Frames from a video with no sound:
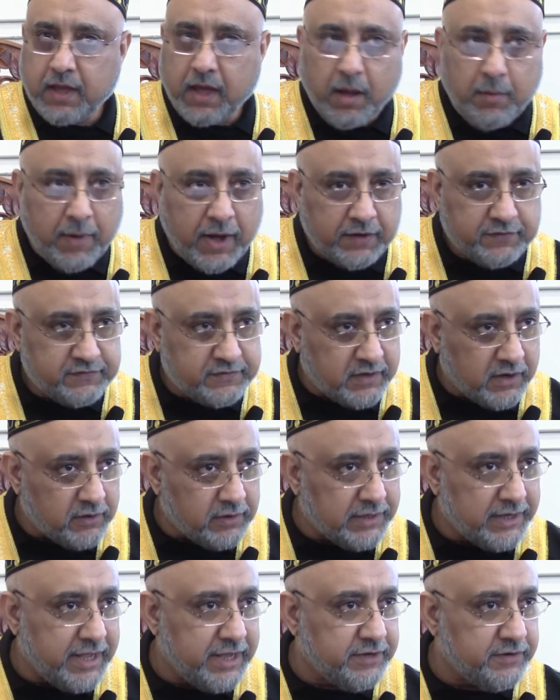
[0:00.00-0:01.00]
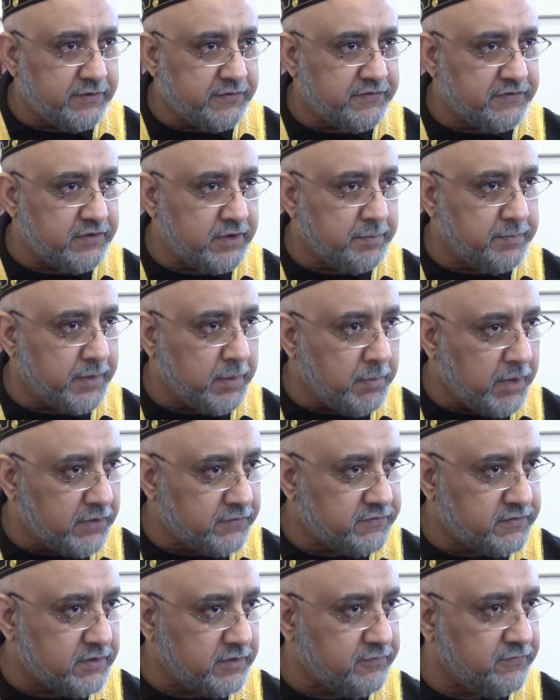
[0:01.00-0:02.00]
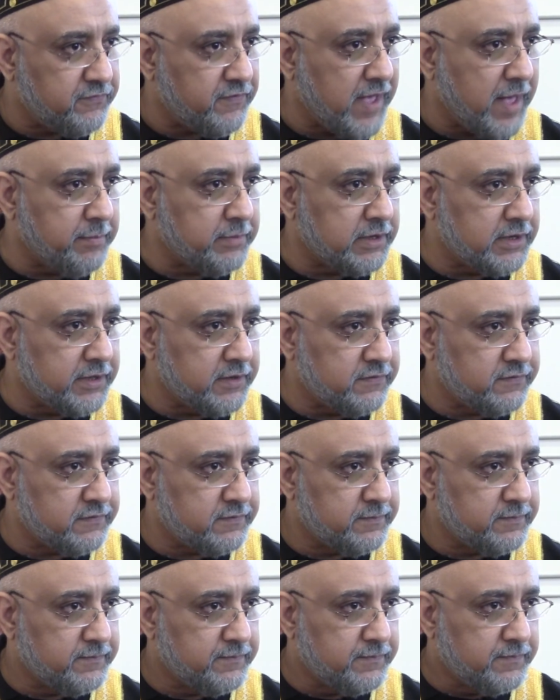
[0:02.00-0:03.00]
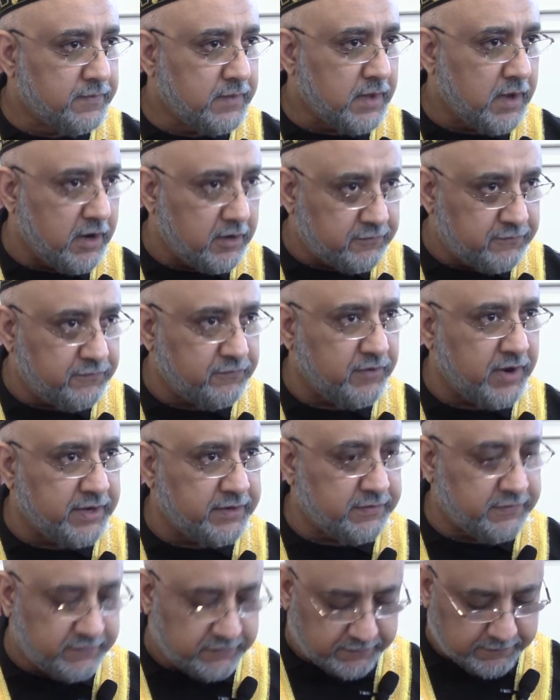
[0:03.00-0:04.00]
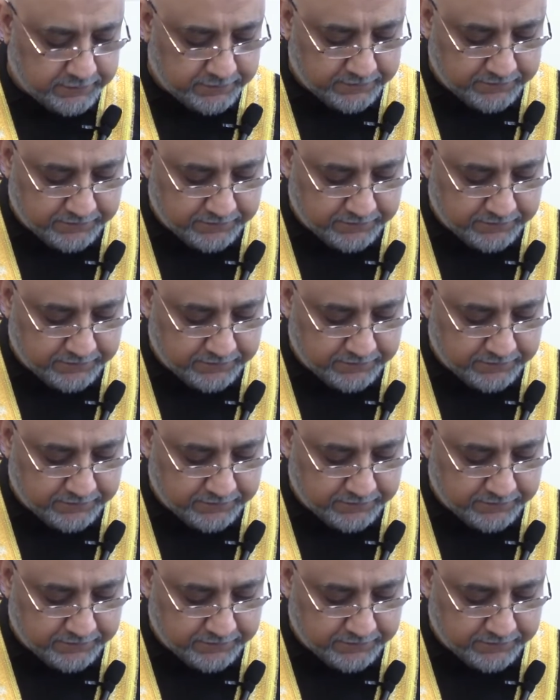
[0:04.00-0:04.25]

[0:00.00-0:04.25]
amongst our leadership, amongst our families, our friends.